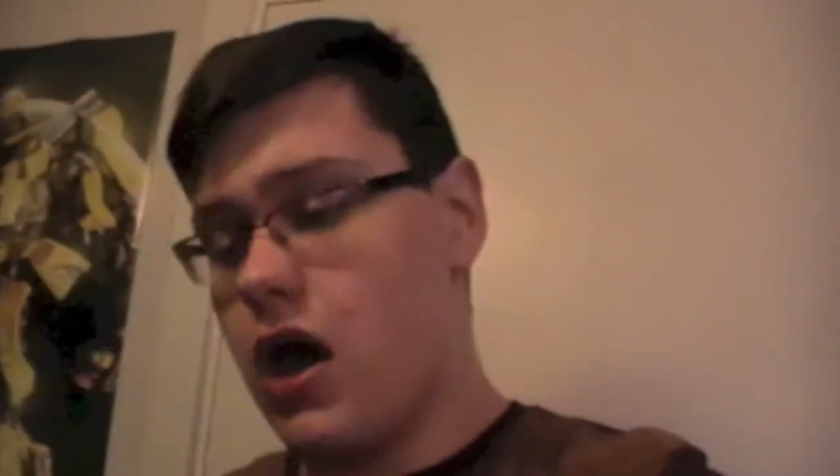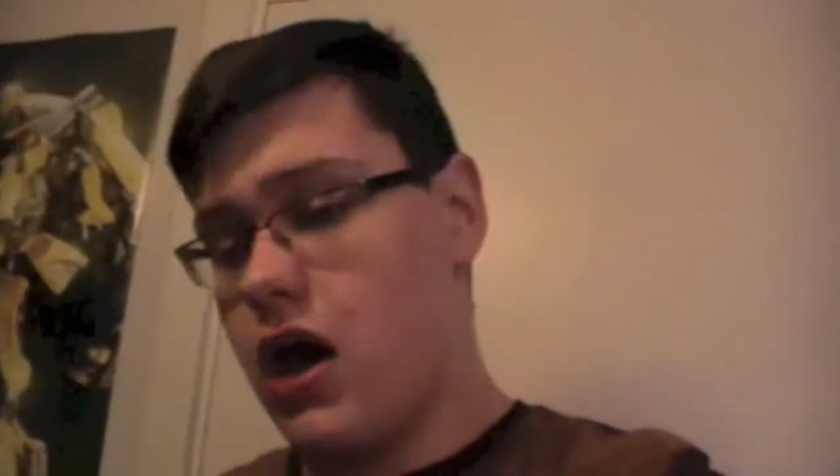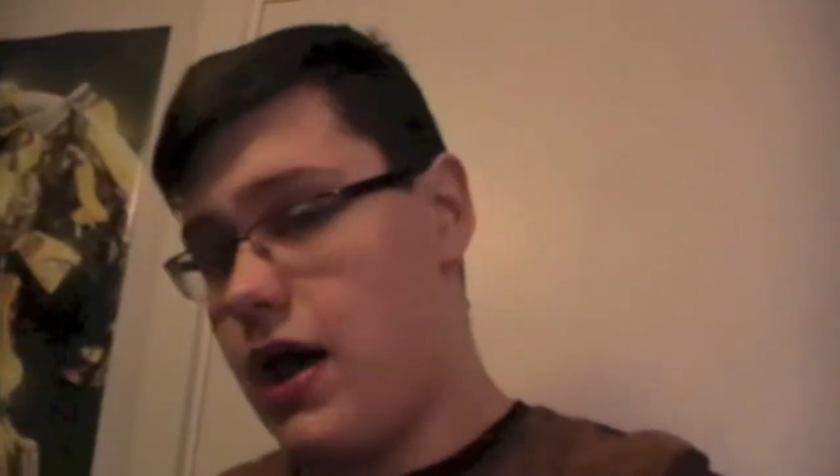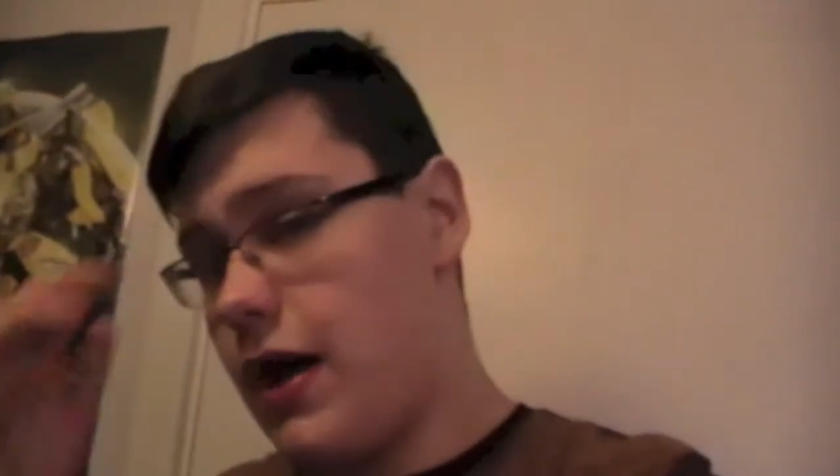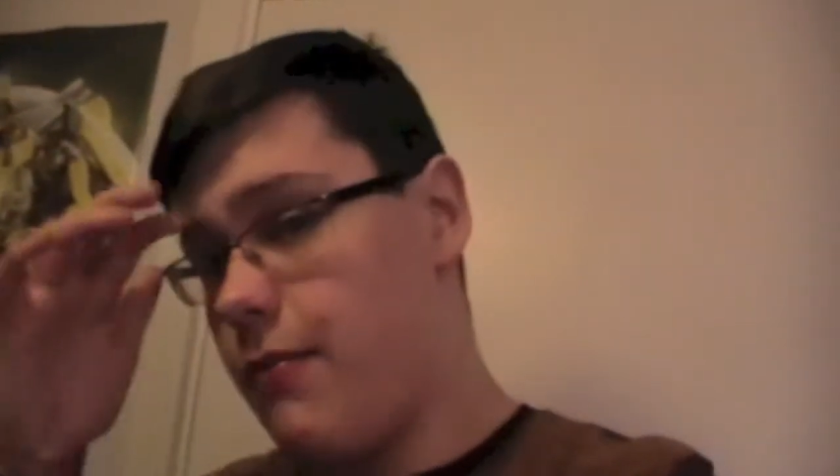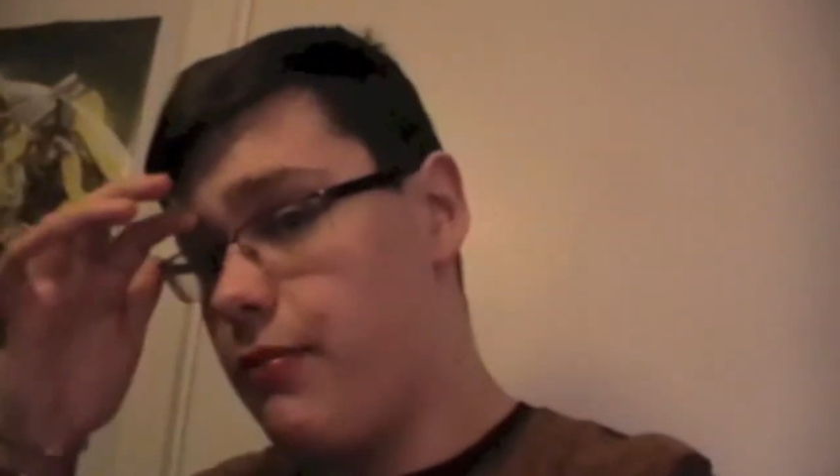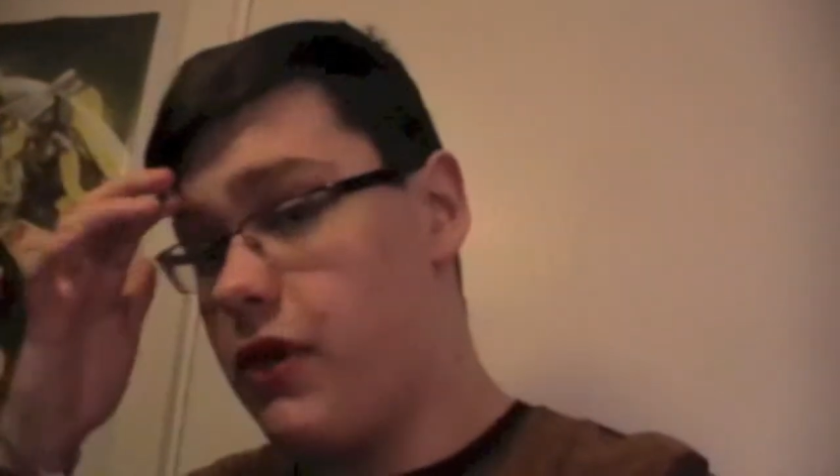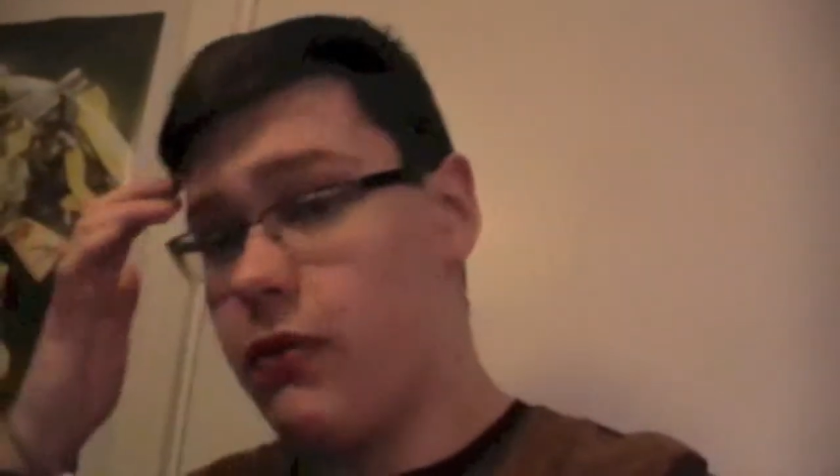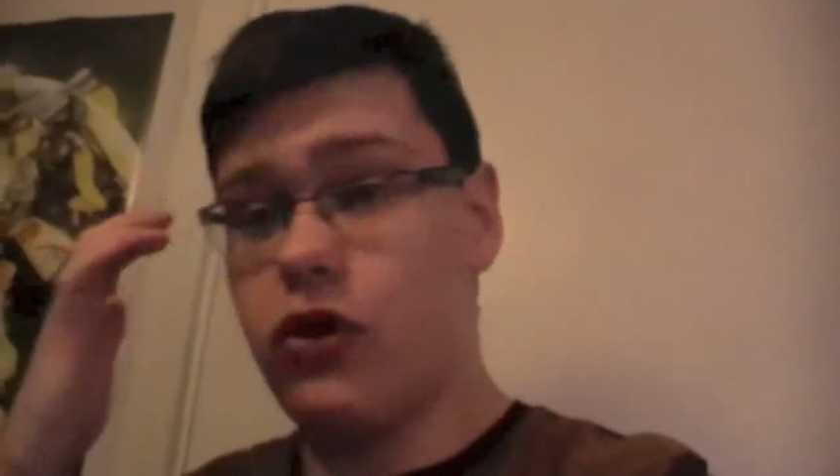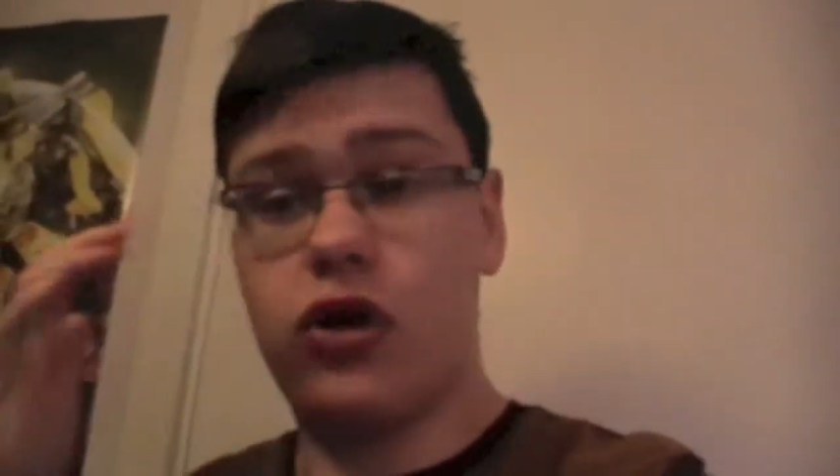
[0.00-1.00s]

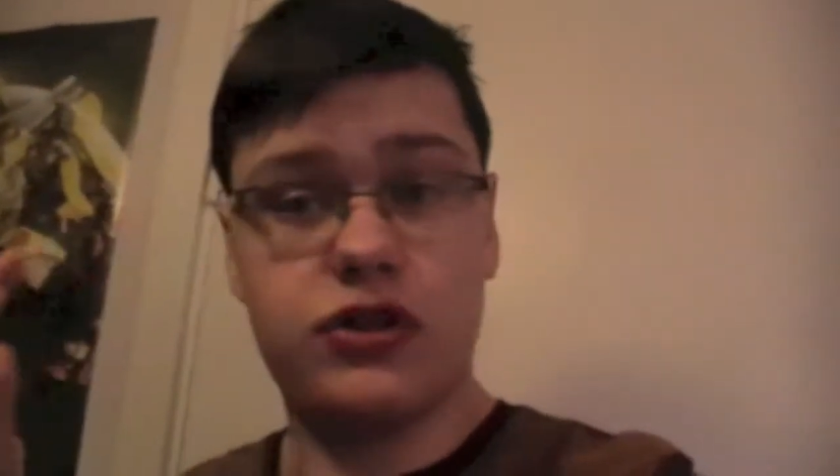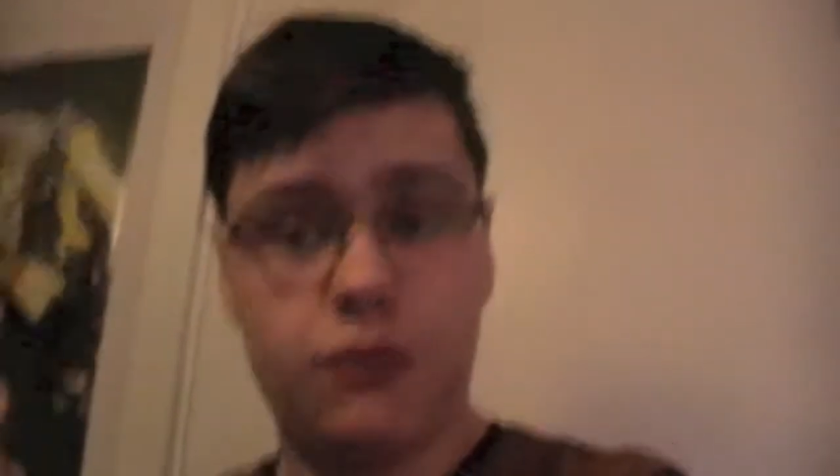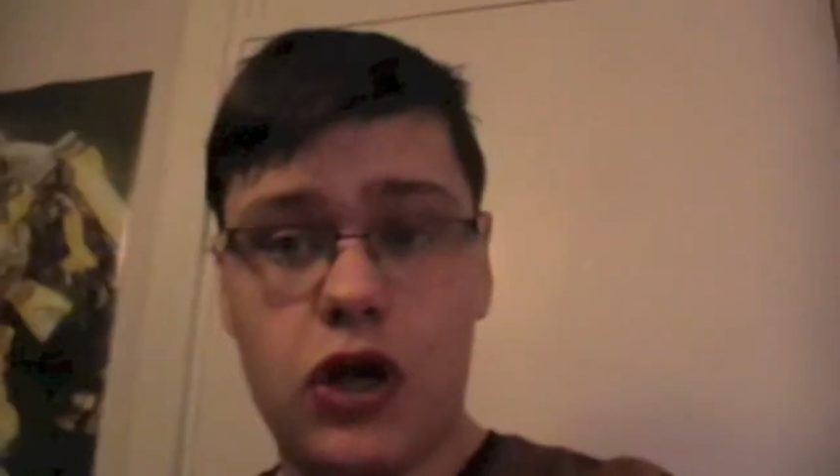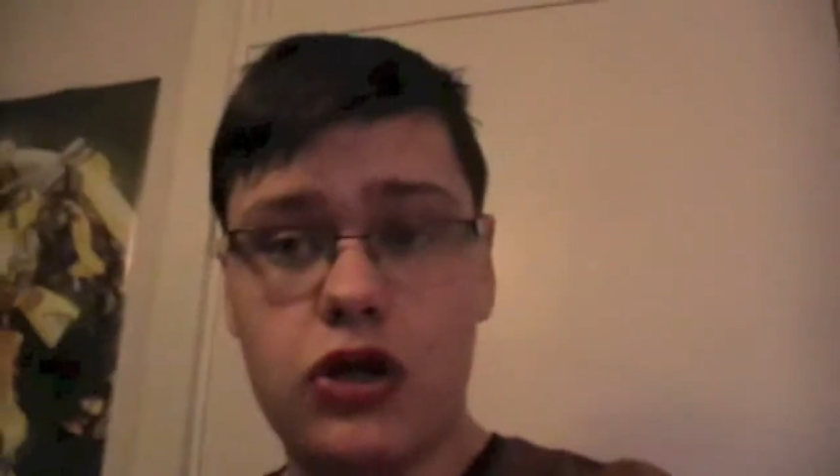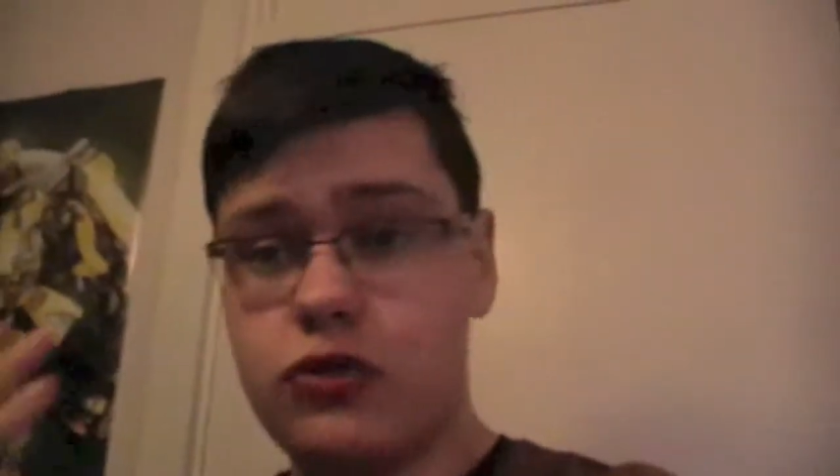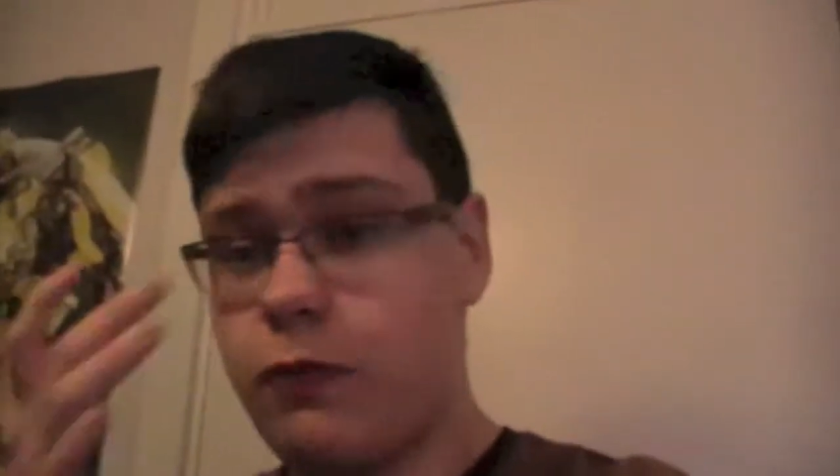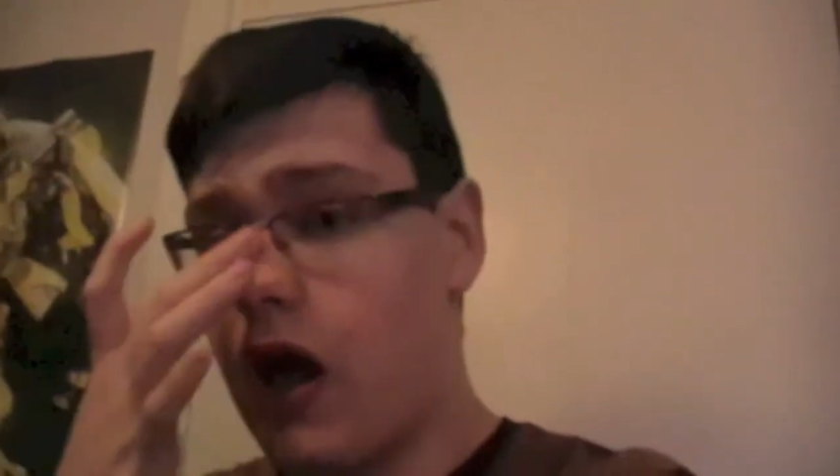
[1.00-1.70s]
Maybe not as much,